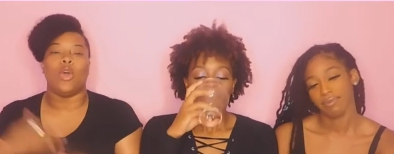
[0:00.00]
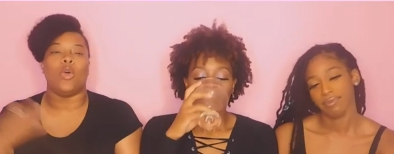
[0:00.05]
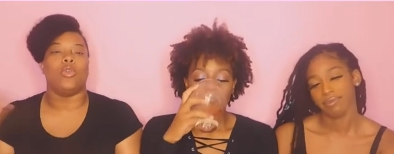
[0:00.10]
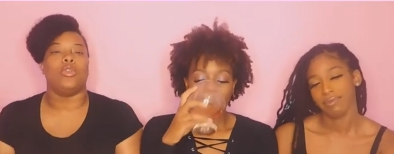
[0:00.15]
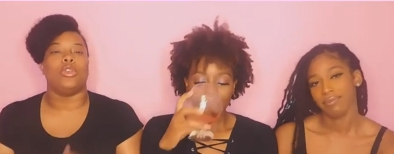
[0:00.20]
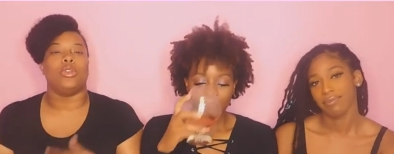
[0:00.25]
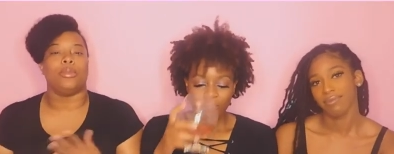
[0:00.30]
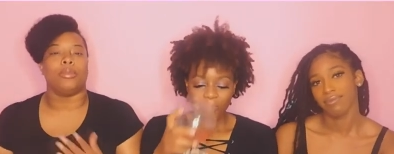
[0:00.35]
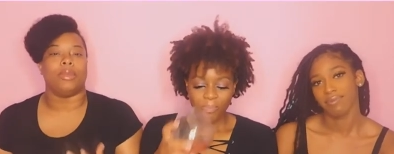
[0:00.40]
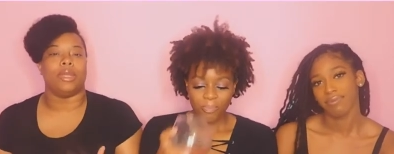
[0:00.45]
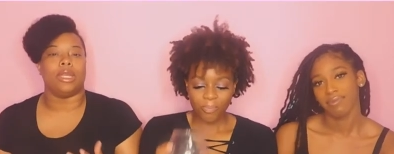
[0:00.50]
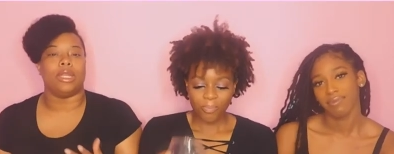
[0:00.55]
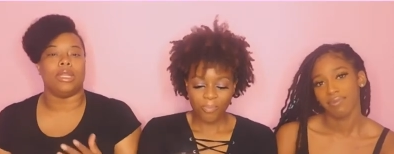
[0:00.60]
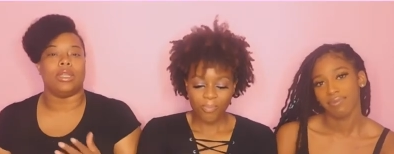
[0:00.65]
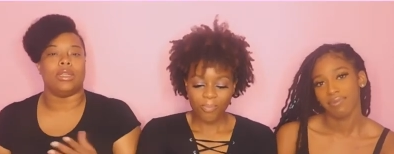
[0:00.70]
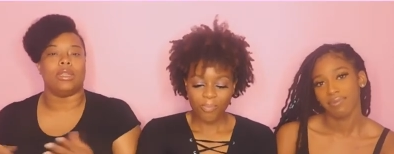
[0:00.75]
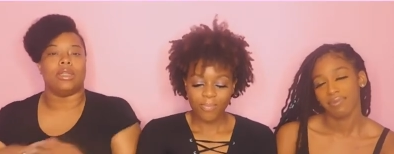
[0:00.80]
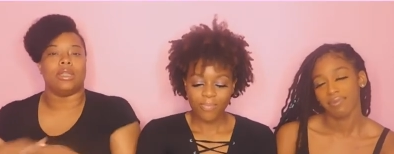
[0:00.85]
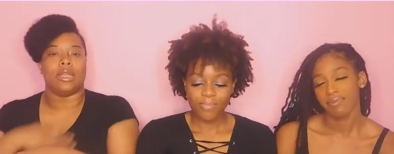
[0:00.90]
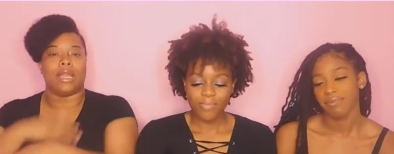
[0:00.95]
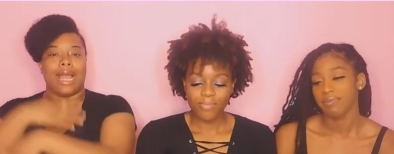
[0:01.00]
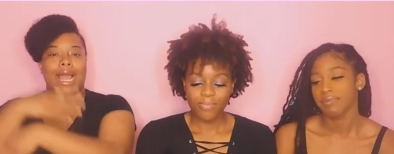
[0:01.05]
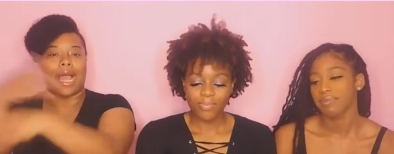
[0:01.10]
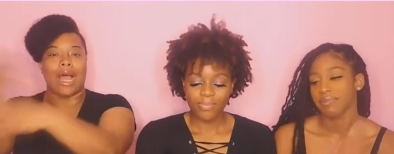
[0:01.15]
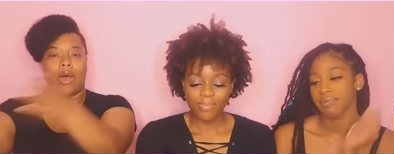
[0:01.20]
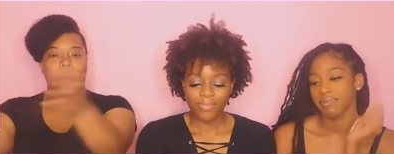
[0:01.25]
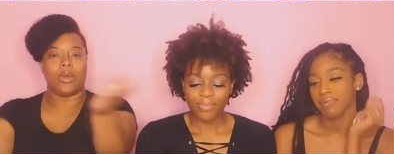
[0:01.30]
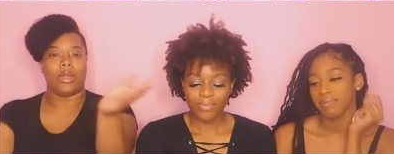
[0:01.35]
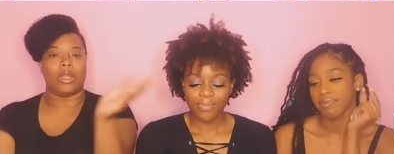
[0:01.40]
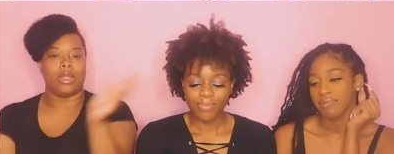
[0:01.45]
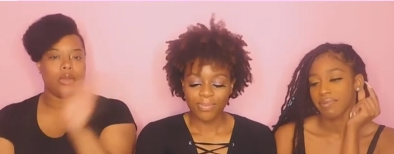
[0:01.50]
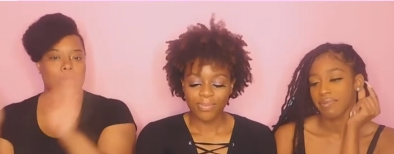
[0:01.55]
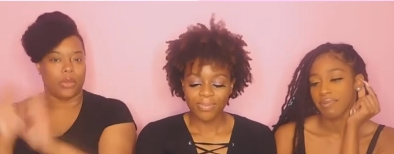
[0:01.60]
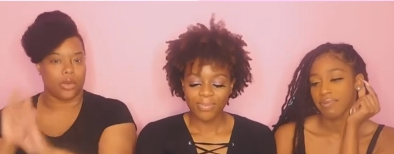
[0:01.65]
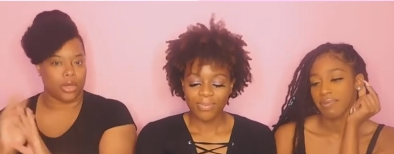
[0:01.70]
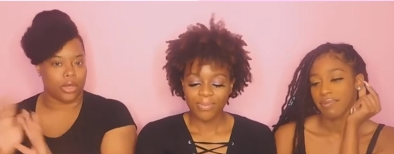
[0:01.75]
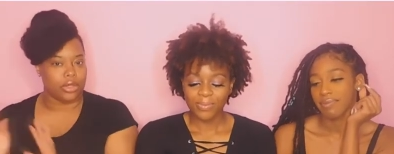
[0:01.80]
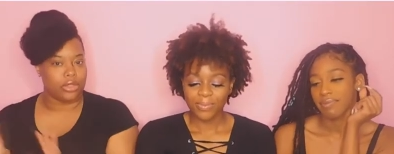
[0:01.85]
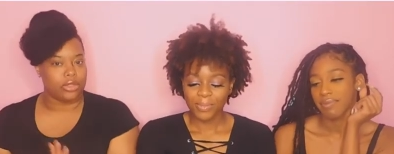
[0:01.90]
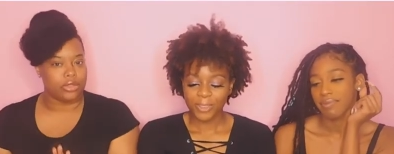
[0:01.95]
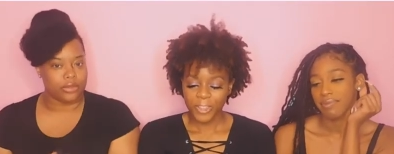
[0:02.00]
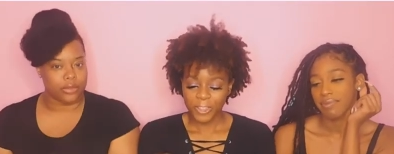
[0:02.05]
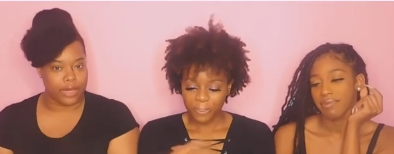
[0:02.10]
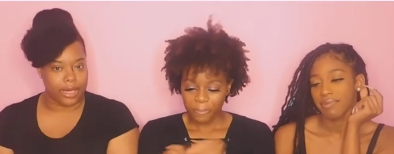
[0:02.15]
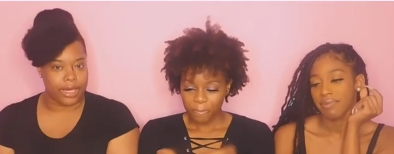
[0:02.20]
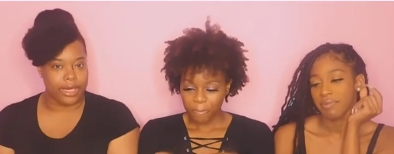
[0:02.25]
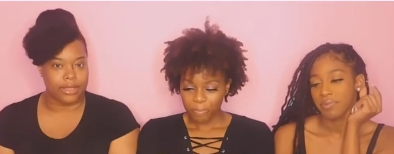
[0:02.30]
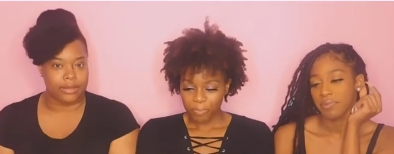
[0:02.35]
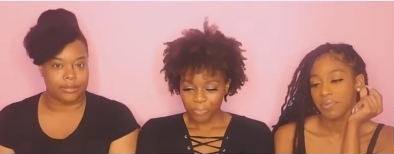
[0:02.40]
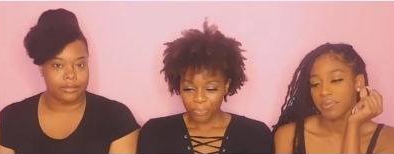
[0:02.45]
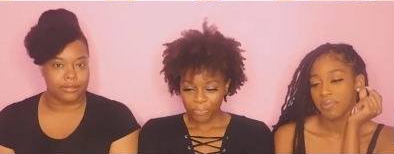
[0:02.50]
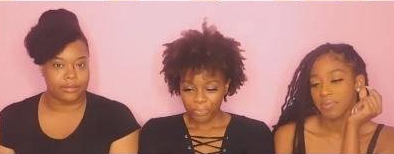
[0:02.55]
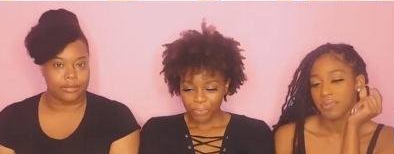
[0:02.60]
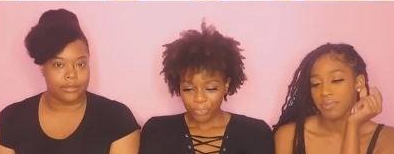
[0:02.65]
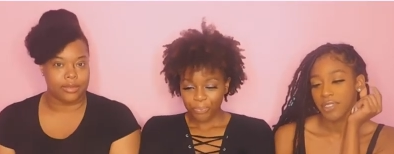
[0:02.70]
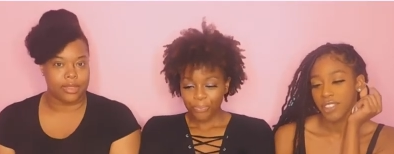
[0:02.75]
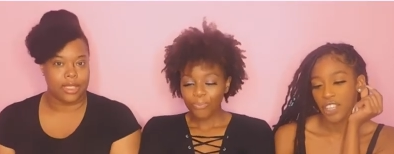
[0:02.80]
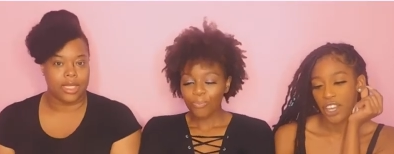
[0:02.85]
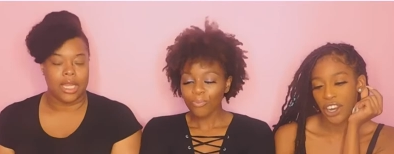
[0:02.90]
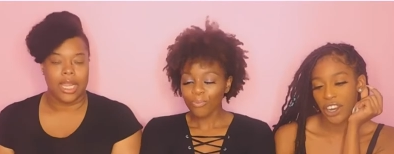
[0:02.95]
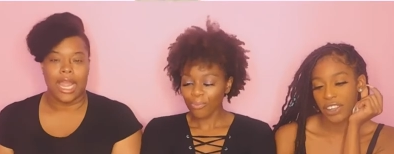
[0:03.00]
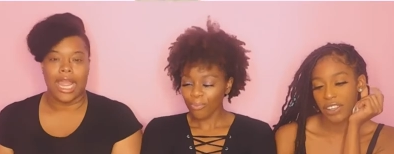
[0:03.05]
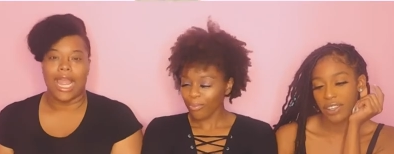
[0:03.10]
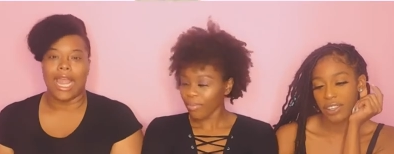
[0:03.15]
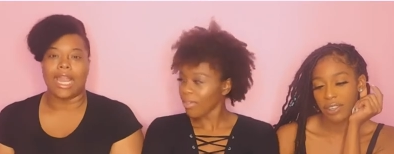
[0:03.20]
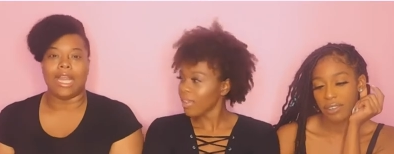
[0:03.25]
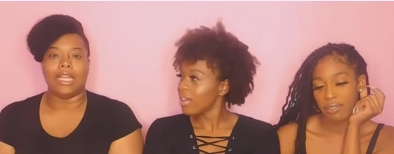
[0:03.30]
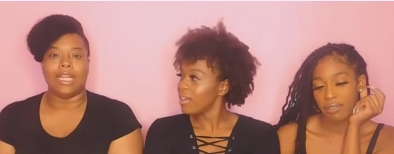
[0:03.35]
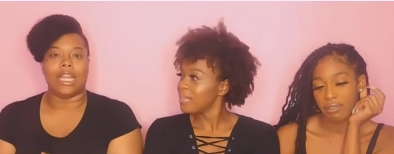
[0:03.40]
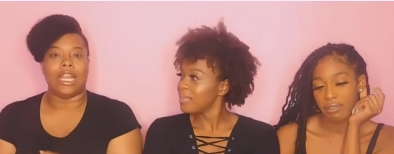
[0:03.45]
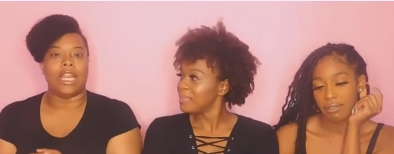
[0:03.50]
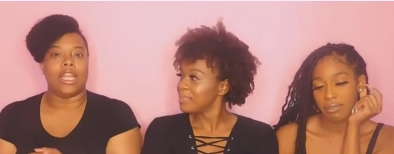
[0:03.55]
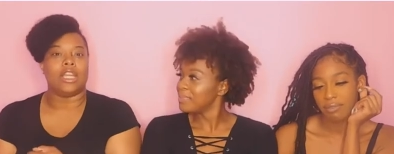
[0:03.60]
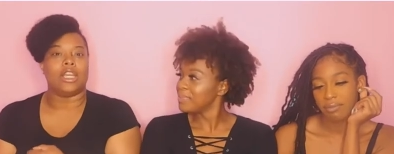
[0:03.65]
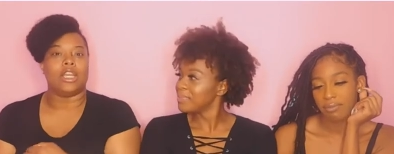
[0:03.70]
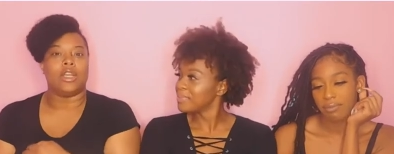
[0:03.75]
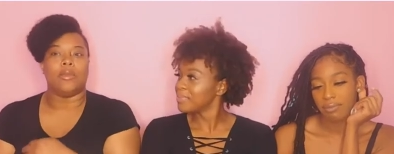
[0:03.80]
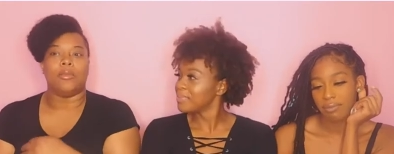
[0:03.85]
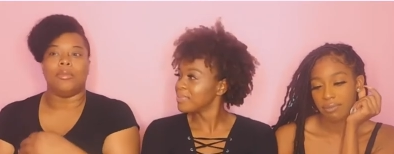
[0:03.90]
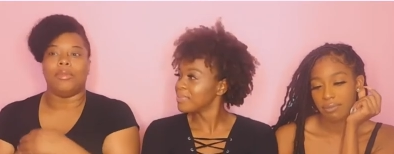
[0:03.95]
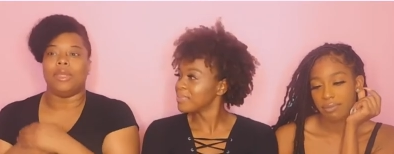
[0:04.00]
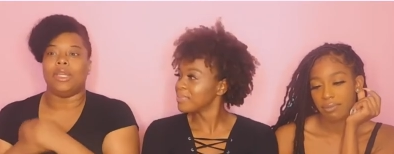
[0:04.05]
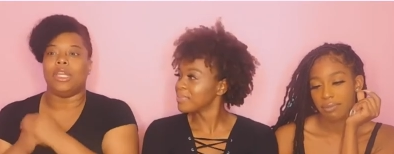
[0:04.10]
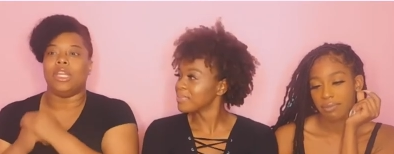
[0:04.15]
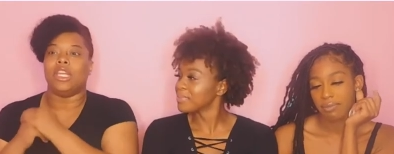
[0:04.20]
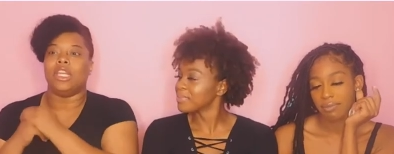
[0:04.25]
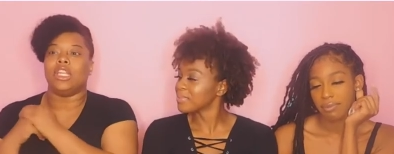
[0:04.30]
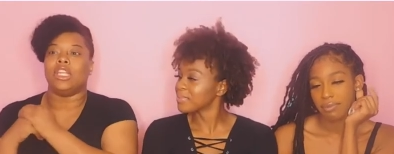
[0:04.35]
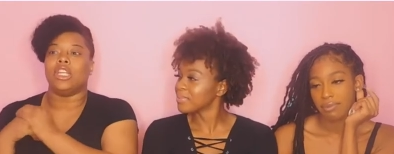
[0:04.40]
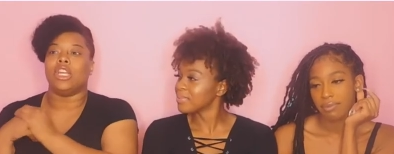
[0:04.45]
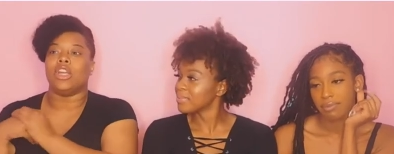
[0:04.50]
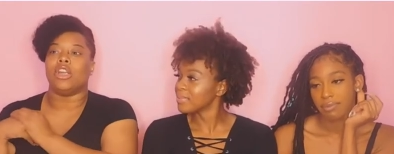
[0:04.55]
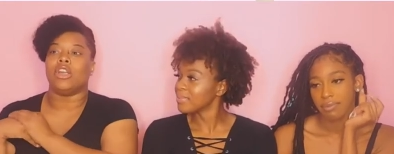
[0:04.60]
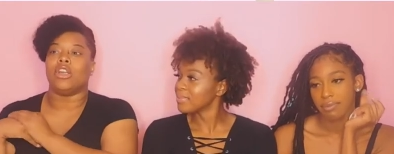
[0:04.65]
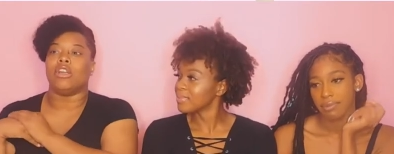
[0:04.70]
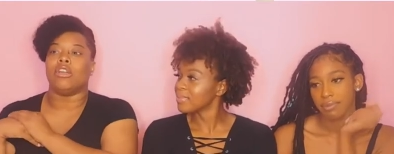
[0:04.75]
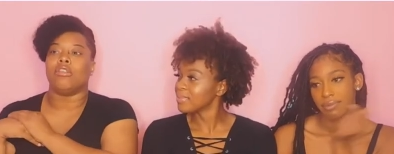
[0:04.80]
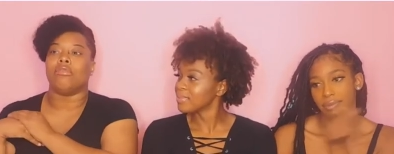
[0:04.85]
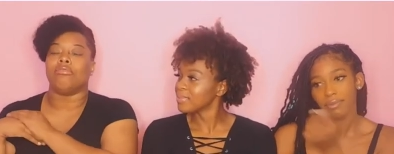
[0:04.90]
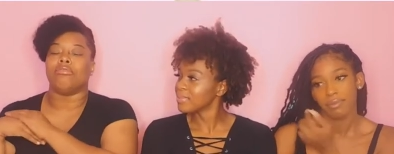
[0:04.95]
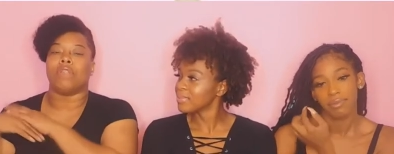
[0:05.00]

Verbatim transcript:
Speaker 1: older men out in the world, right? Sure. And they could be your